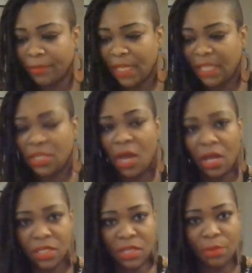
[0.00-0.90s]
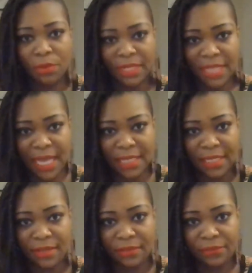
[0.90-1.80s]
It's also
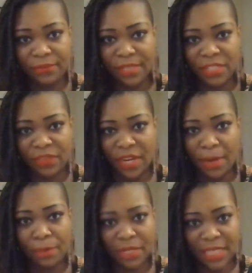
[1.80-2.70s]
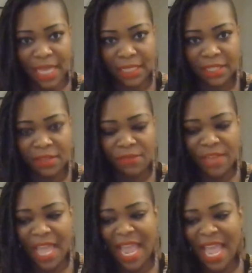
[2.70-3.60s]
protective. It's very protective,
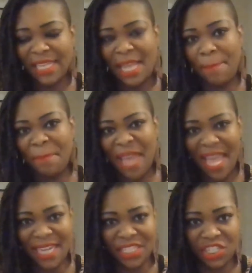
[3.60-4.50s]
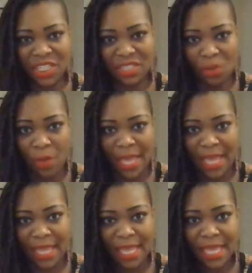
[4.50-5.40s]
and it banishes
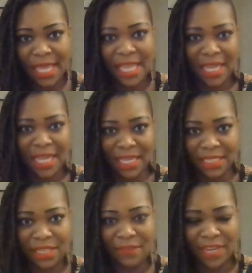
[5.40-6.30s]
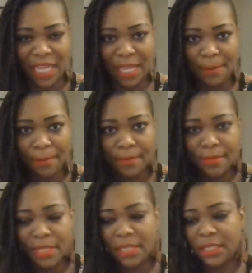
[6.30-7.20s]
away negativity.
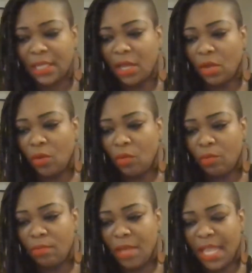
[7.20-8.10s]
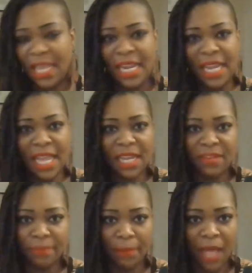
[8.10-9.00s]
So any
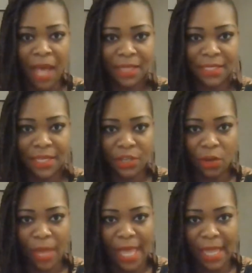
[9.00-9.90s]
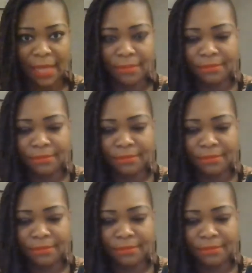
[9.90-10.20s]
negative blocks in your way,